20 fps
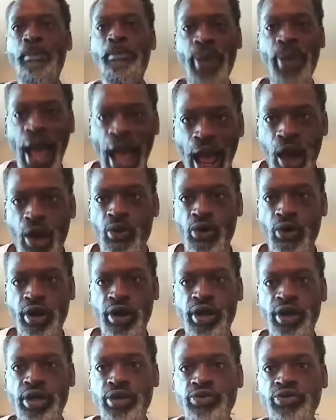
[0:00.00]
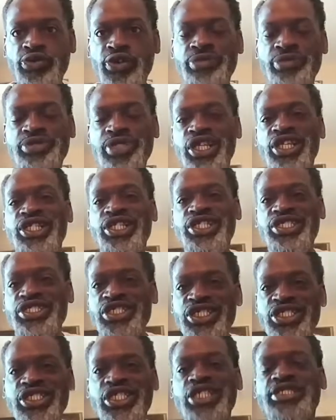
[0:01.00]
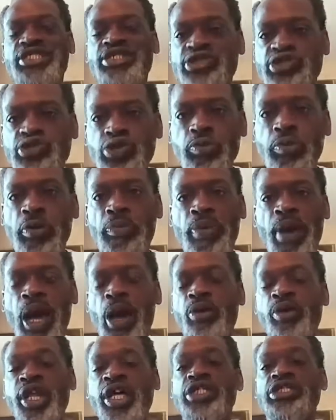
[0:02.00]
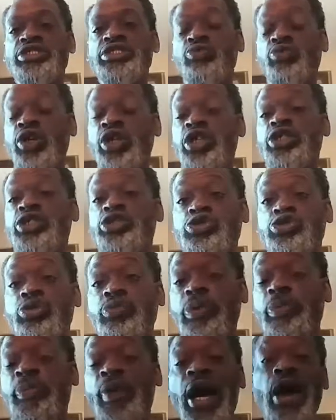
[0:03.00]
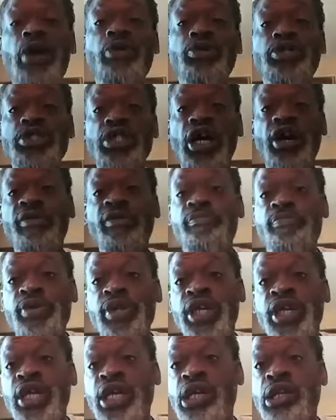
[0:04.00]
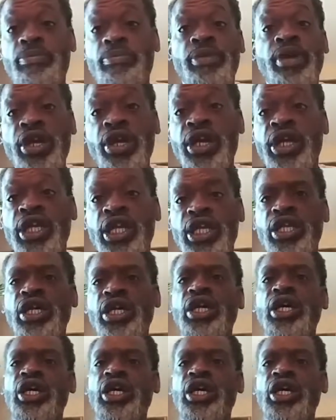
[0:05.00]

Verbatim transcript: power. You know what I'm saying? In a sense, that's a superpower. That's one of the superpowers of being an American.